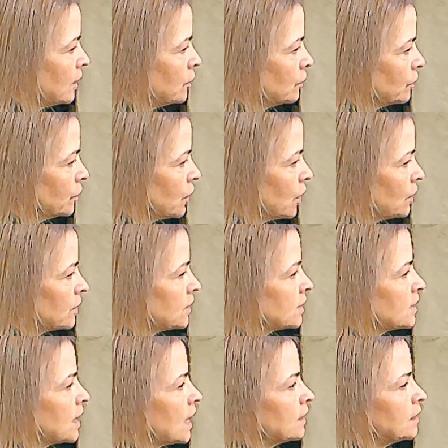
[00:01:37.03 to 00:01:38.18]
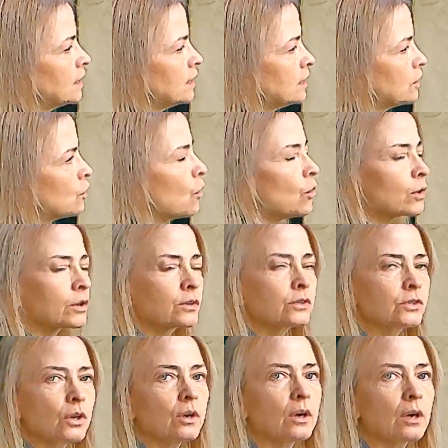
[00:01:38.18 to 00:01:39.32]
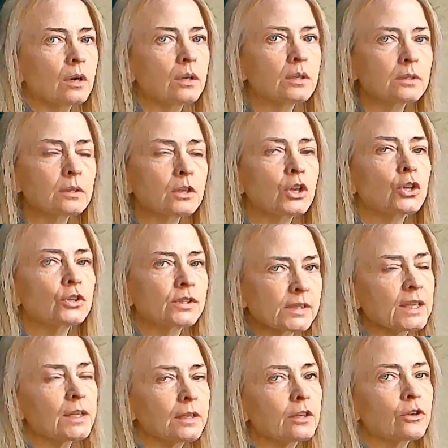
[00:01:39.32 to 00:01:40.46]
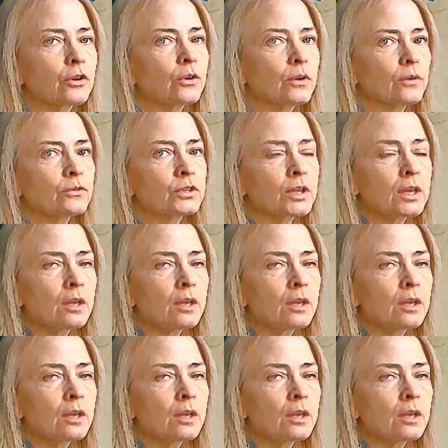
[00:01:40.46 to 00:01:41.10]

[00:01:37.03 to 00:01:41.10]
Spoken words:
you'll notice that the corners are slightly curved.